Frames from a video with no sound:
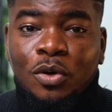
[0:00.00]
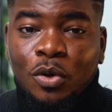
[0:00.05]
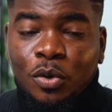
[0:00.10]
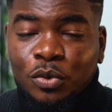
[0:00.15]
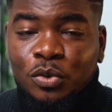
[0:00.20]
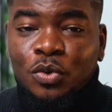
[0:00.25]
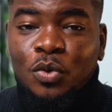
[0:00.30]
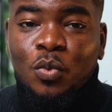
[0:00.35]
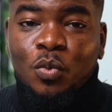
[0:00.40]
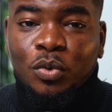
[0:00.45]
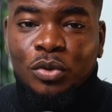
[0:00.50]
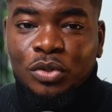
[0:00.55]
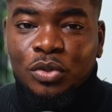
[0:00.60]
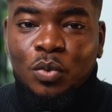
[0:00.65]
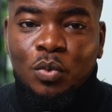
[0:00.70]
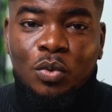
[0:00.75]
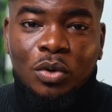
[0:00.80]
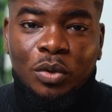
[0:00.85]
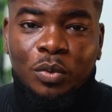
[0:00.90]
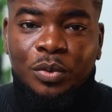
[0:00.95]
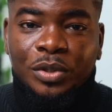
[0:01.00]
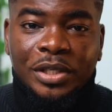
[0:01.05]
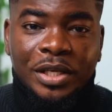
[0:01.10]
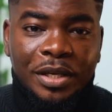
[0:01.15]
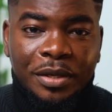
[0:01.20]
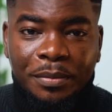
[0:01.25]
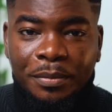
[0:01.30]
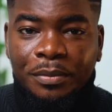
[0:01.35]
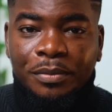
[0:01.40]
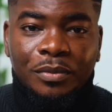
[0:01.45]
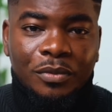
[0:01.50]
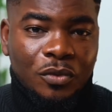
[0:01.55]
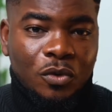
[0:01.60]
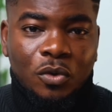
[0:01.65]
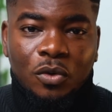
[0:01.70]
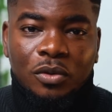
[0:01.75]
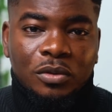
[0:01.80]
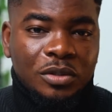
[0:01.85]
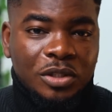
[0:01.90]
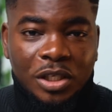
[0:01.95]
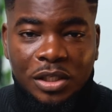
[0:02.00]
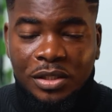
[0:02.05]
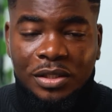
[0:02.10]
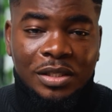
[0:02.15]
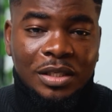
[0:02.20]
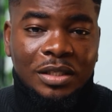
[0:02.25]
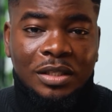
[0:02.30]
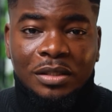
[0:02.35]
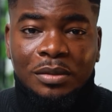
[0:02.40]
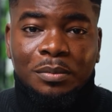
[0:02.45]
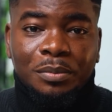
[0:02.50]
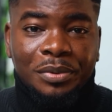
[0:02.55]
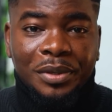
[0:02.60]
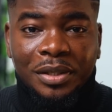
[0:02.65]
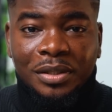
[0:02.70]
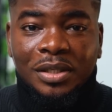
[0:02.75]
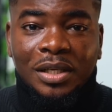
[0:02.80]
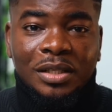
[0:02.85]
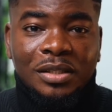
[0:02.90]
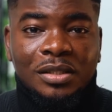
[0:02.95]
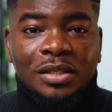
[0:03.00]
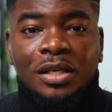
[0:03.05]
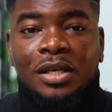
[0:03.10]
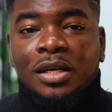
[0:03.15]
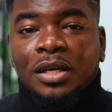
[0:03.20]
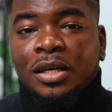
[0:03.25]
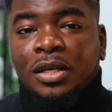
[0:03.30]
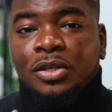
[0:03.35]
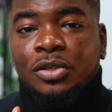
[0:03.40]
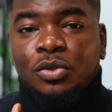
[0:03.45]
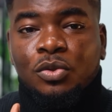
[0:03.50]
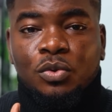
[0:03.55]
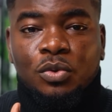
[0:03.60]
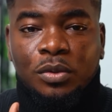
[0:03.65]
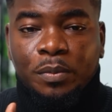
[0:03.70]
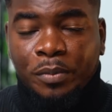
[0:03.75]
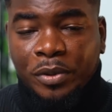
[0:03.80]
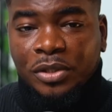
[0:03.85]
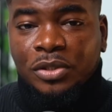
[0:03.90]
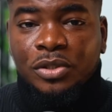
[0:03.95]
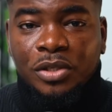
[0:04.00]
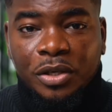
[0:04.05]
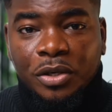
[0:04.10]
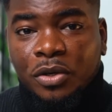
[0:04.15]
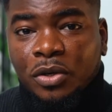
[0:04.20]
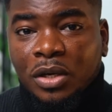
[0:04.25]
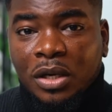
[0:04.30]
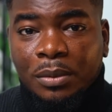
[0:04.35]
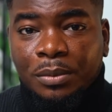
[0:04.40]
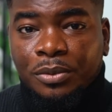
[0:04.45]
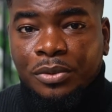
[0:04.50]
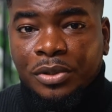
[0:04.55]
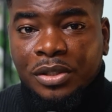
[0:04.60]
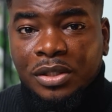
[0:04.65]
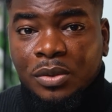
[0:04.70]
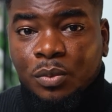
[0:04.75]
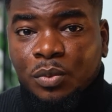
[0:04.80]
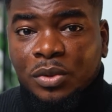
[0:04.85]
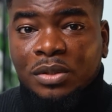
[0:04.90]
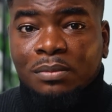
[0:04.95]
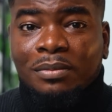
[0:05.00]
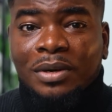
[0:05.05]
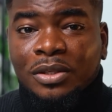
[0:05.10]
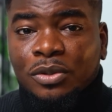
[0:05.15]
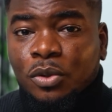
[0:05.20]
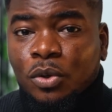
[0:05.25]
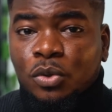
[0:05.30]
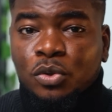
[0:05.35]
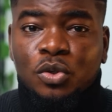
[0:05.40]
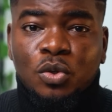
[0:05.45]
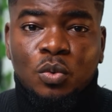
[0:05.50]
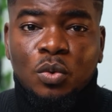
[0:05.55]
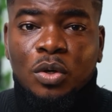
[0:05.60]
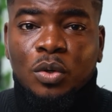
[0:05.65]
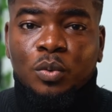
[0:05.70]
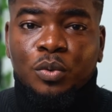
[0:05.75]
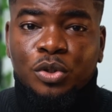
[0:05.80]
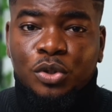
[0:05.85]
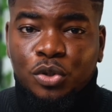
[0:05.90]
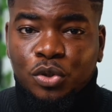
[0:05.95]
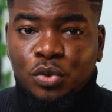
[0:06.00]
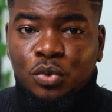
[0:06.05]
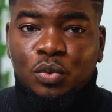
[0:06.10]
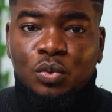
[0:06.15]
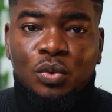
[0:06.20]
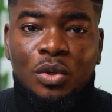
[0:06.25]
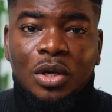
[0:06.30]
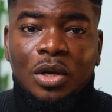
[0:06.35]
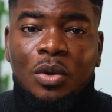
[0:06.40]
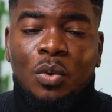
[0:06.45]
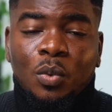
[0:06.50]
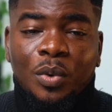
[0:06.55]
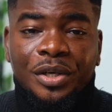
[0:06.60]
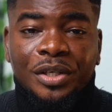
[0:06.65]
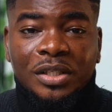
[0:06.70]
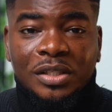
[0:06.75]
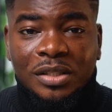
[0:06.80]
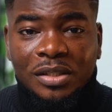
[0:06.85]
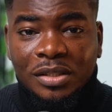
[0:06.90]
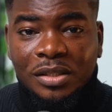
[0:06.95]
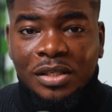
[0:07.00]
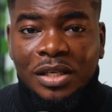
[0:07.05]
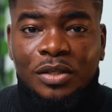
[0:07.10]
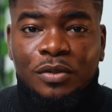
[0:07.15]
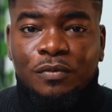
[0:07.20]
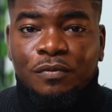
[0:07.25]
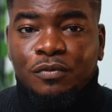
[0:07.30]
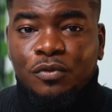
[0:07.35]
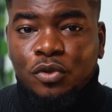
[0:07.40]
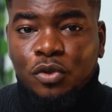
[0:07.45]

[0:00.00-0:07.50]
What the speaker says: also want to work with him, or chances are that the brand that the person you're collaborating with might also work with you when they see that you've